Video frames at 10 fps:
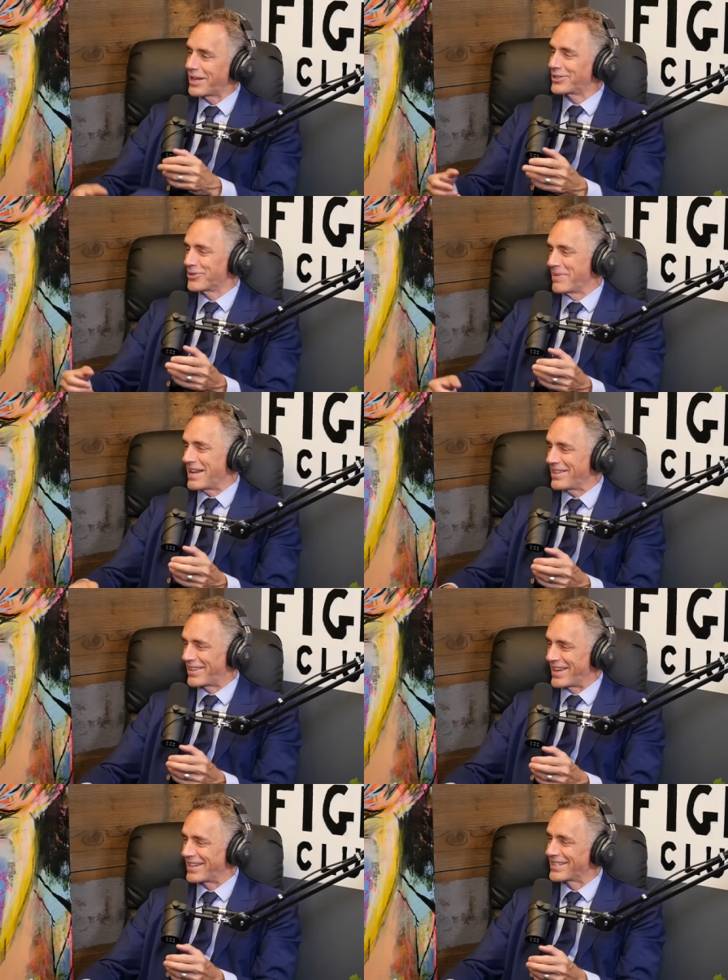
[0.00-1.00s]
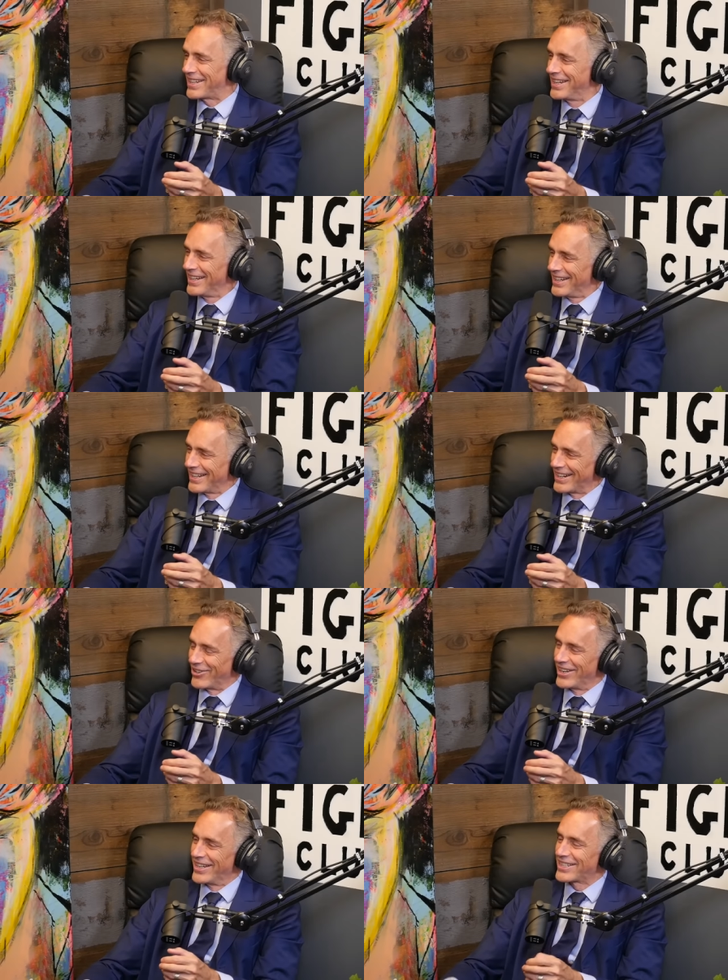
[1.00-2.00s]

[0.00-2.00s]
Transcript: know, like so many things. Yeah. You know,